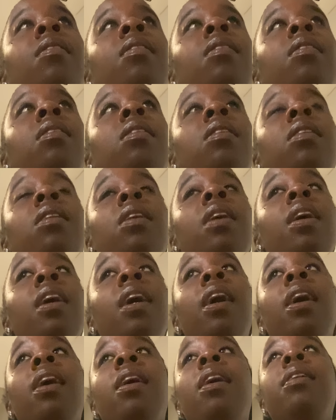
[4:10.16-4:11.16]

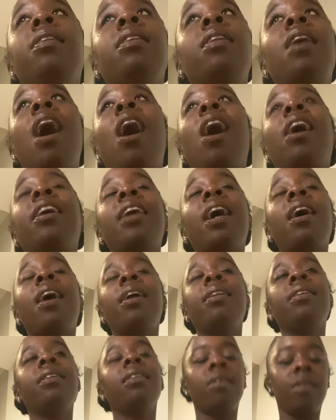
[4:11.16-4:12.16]
Uh, I, I,
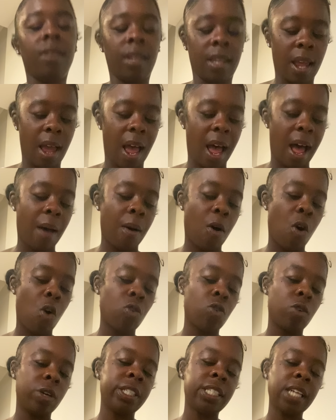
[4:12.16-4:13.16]
uh, I
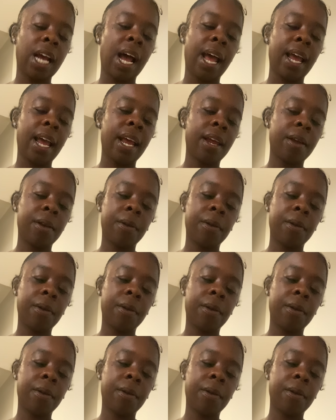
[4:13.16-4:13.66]
hold on, shy.